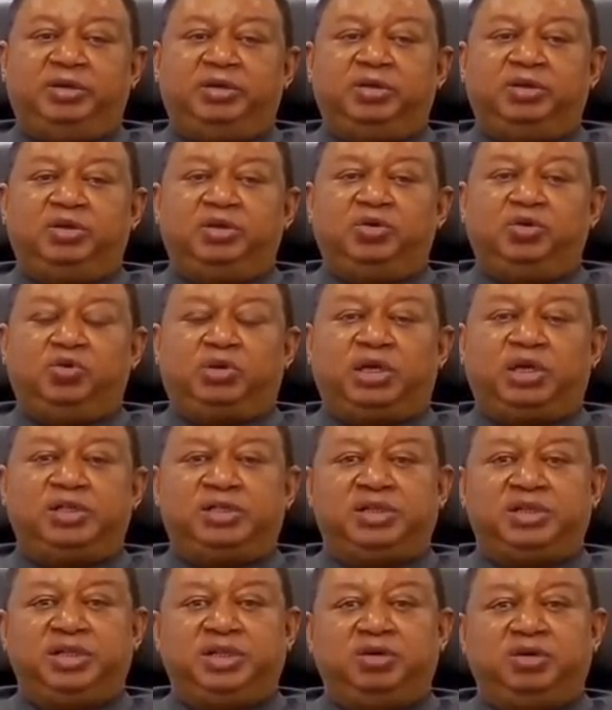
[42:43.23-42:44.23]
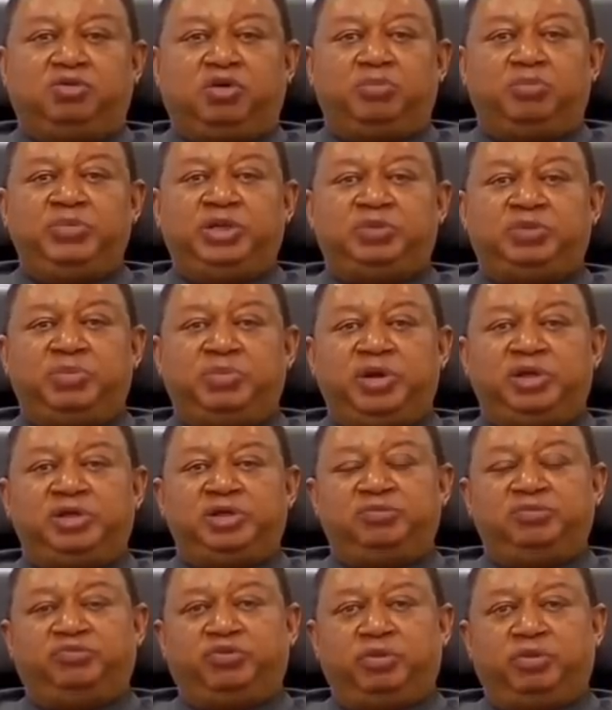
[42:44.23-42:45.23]
And you can see the
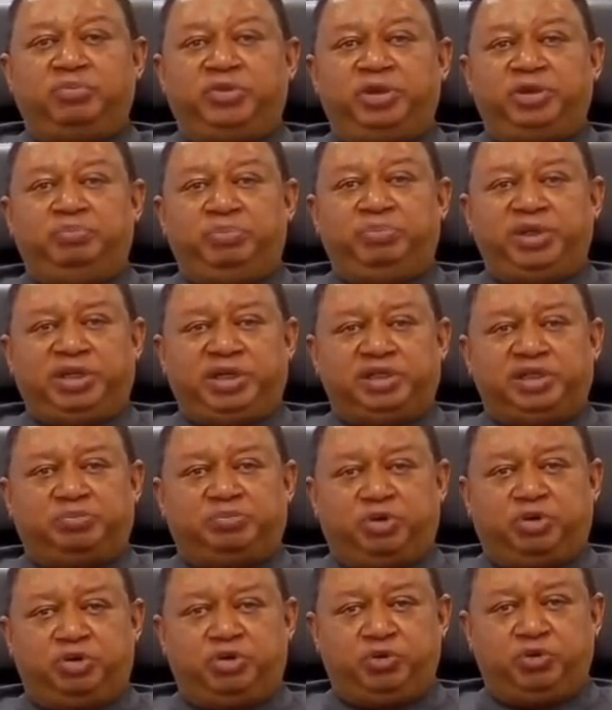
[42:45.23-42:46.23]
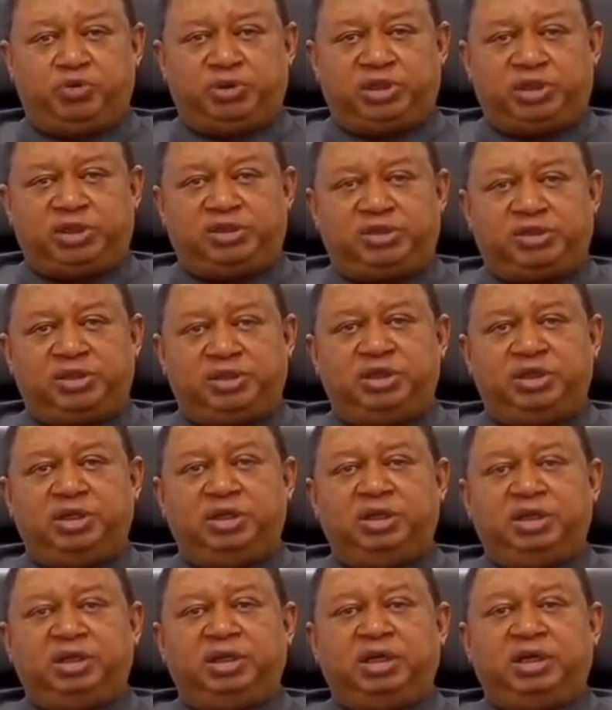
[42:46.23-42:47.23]
commitments from the biggest
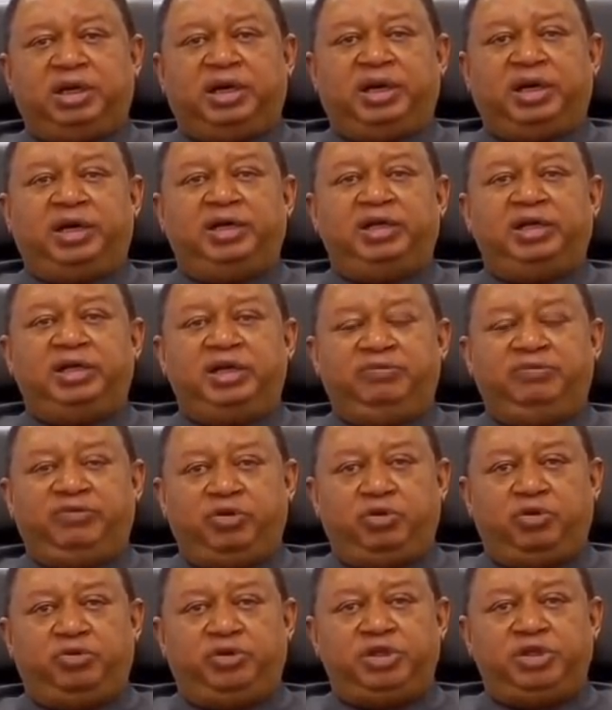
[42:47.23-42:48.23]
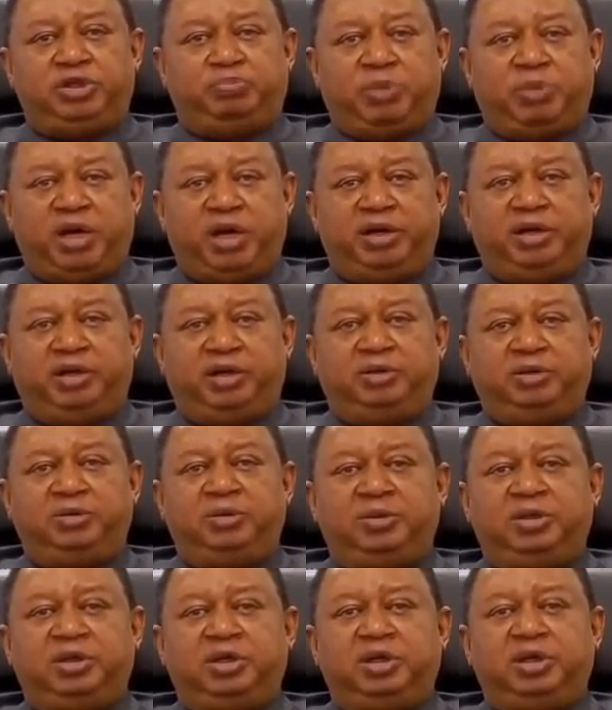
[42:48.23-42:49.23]
producers, even on this
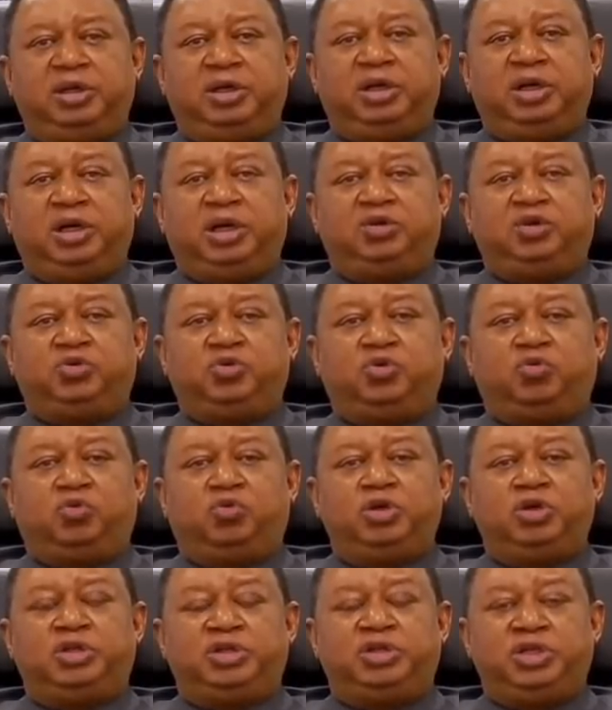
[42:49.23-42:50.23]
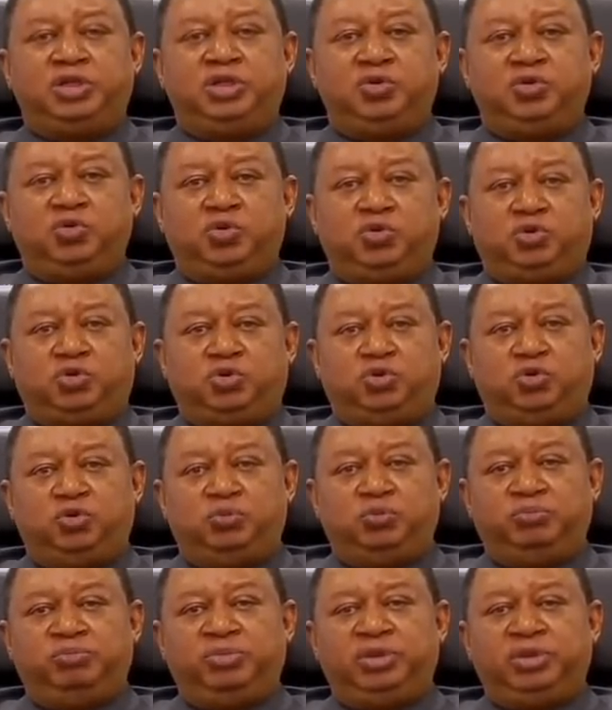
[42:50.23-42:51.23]
panel, to continue
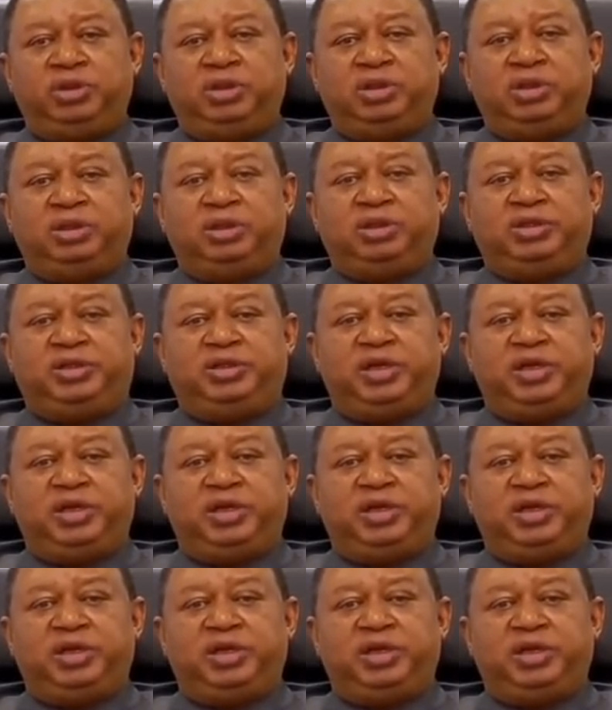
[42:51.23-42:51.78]
to